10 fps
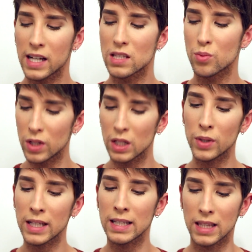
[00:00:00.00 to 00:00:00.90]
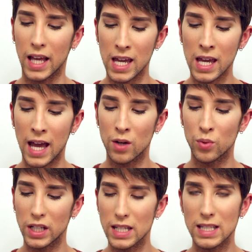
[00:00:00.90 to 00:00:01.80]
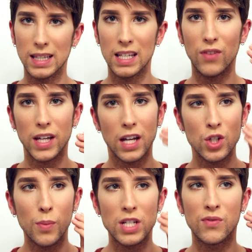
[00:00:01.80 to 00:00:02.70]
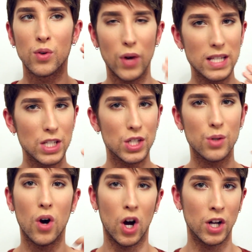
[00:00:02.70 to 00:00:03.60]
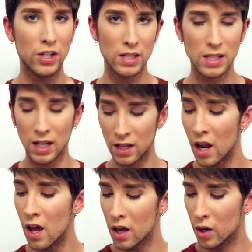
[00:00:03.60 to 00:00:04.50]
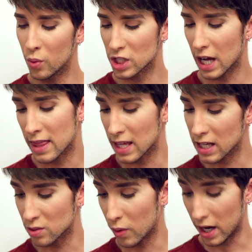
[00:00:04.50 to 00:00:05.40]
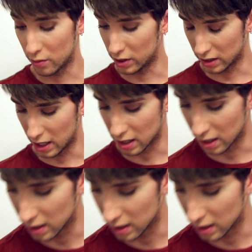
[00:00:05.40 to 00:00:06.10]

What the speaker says: Like, it's really light, and it really doesn't leave like too much of a residue on your skin, which I think is why I really like